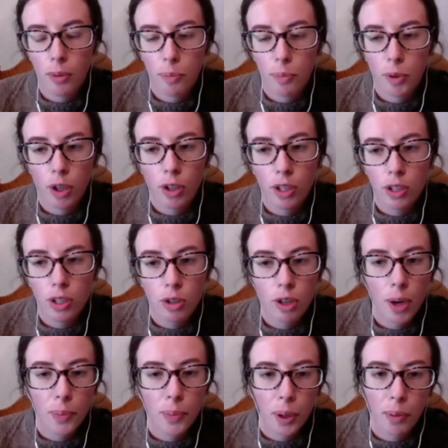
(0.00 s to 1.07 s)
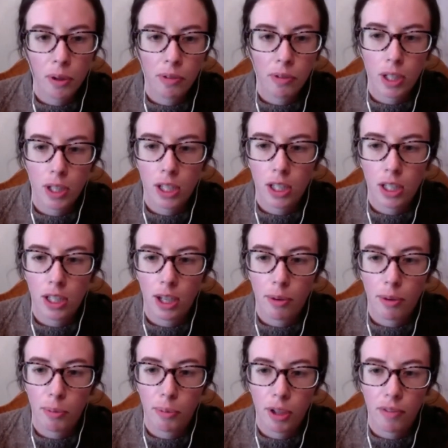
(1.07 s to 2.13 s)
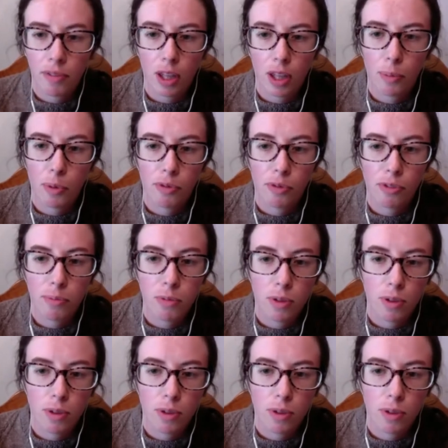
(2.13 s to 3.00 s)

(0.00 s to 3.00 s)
current or upcoming funding that would be available for